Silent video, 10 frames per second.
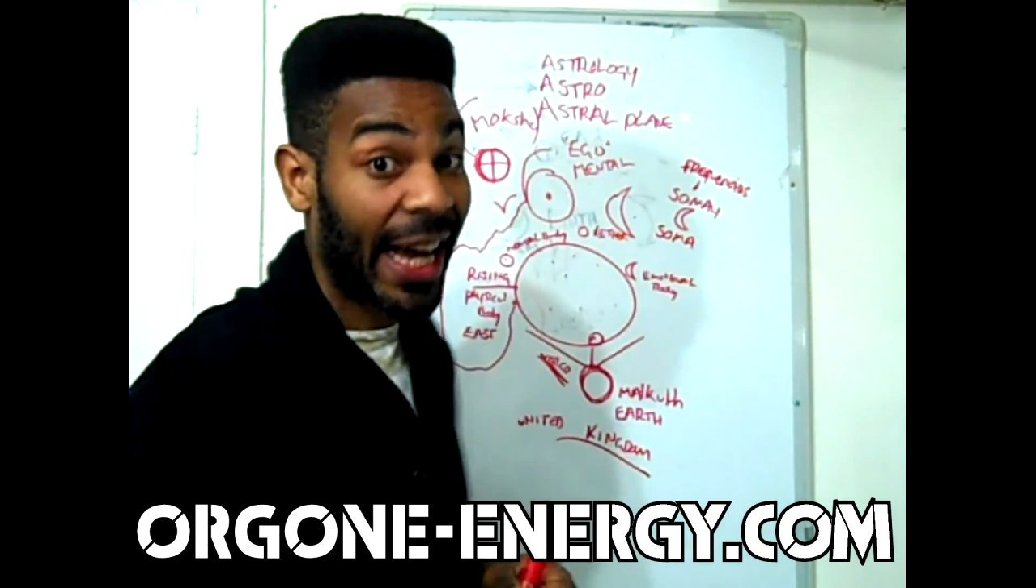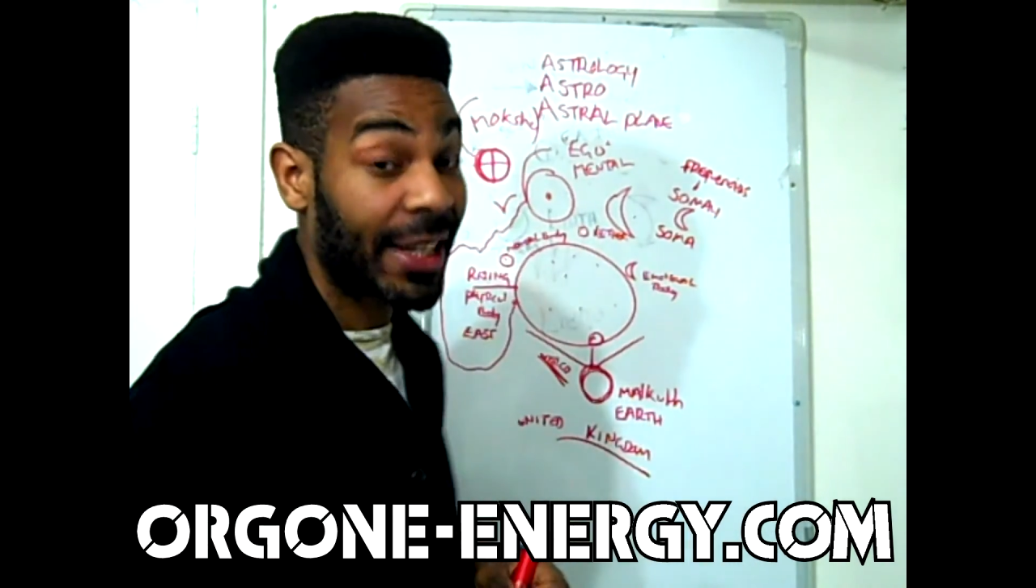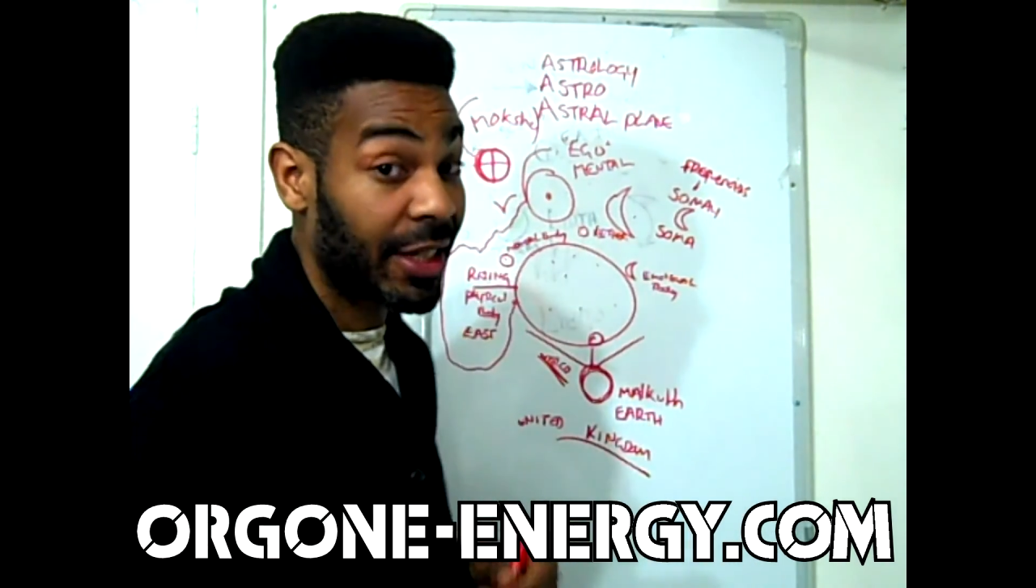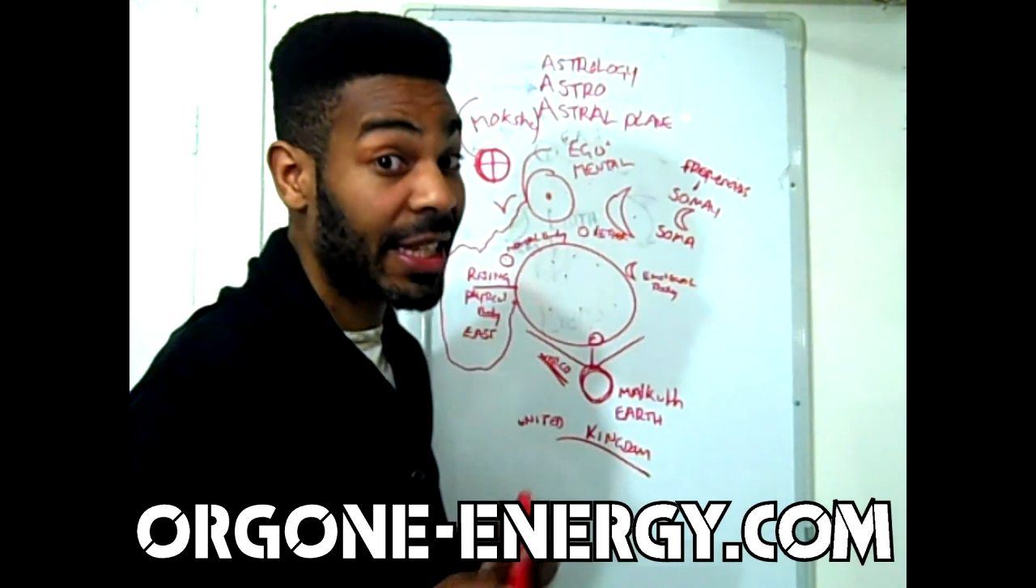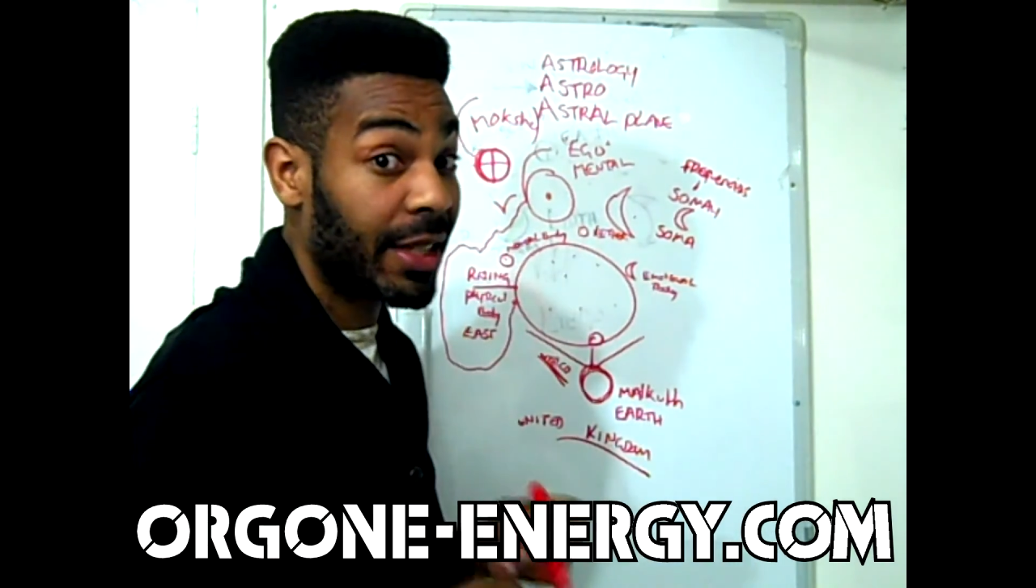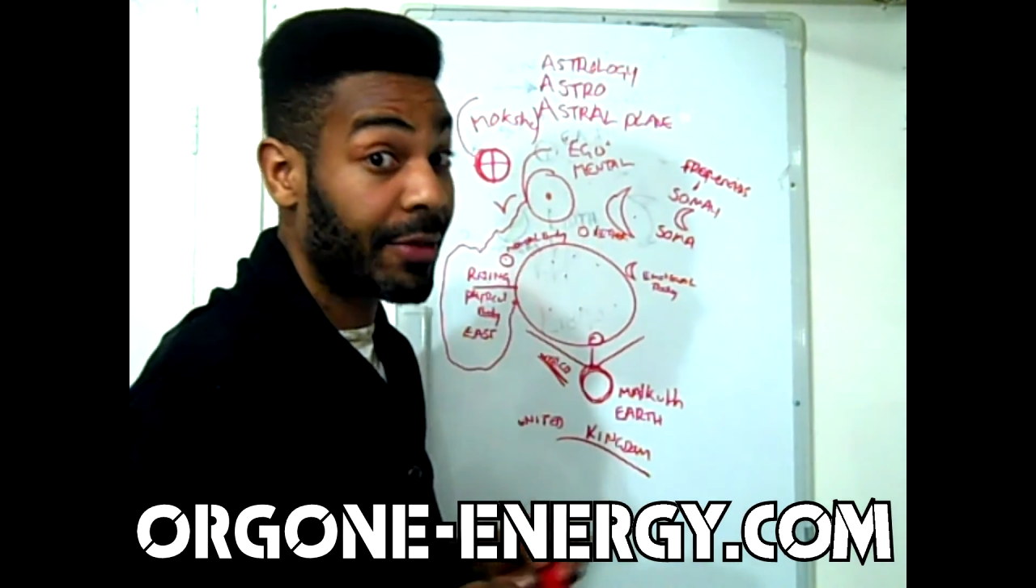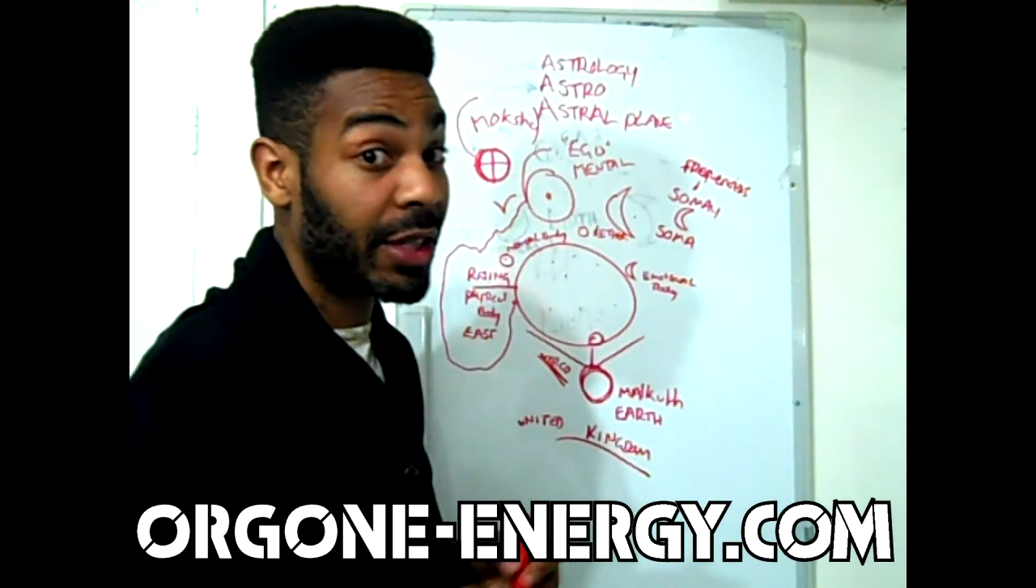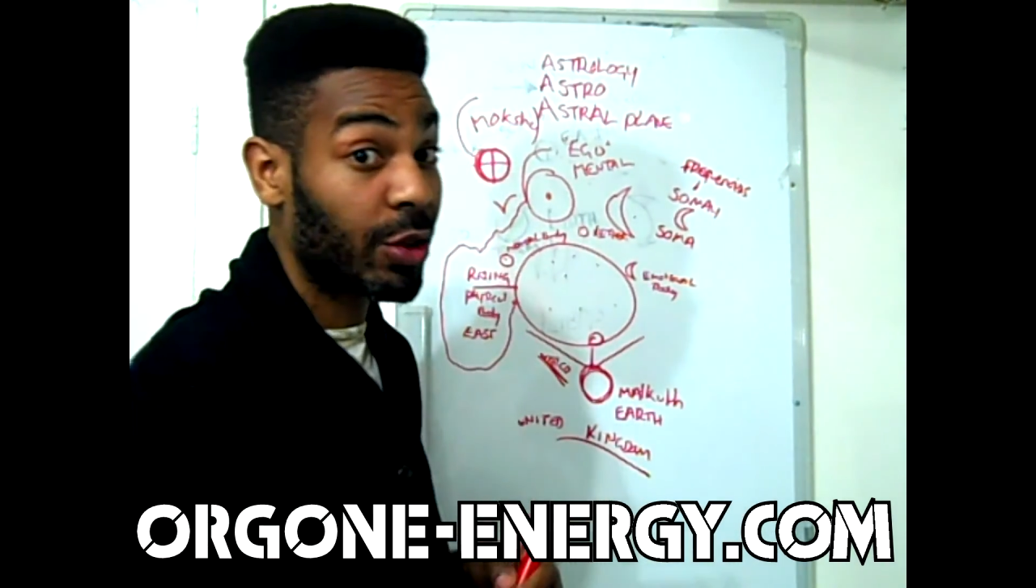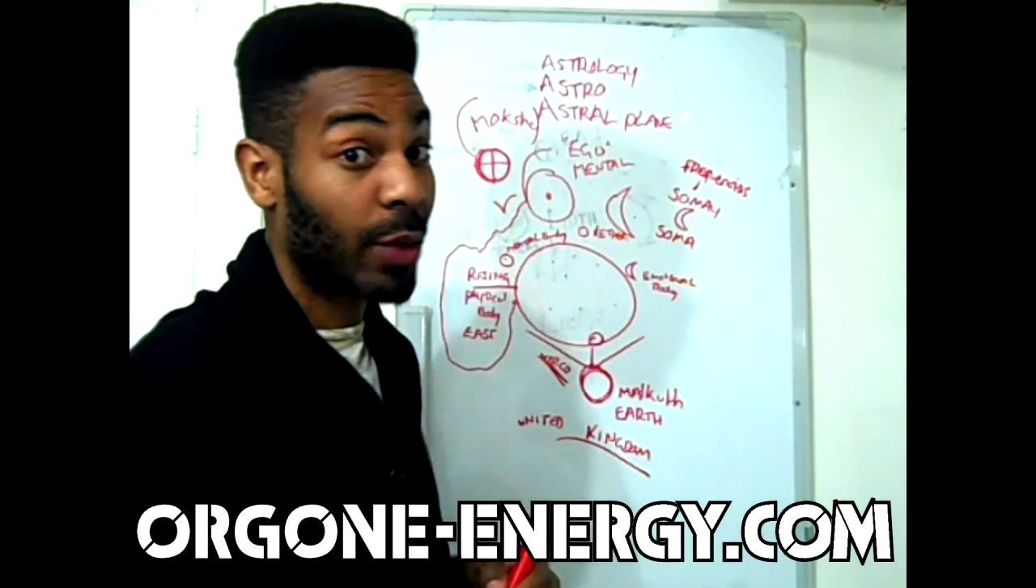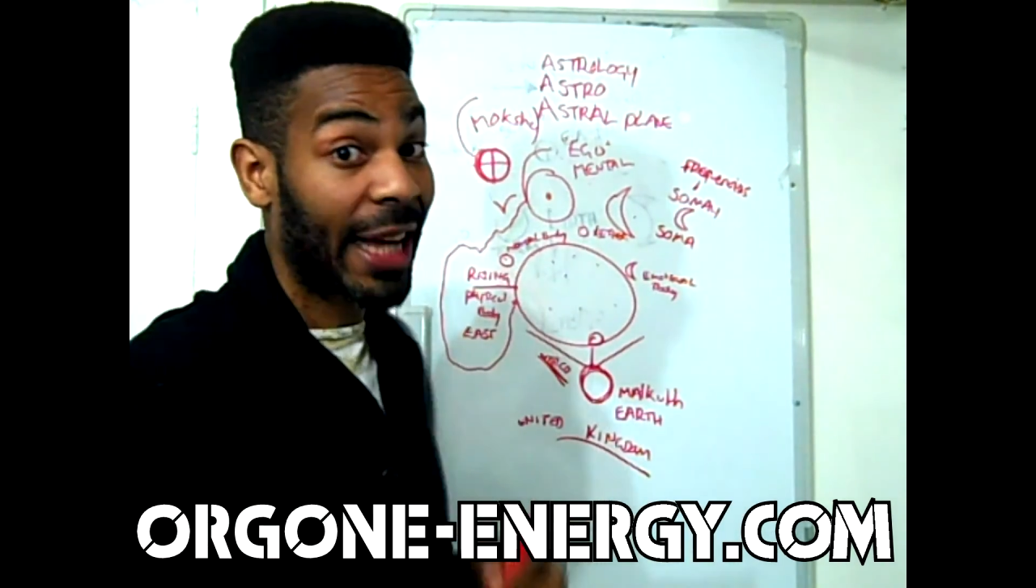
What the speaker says: as an individual,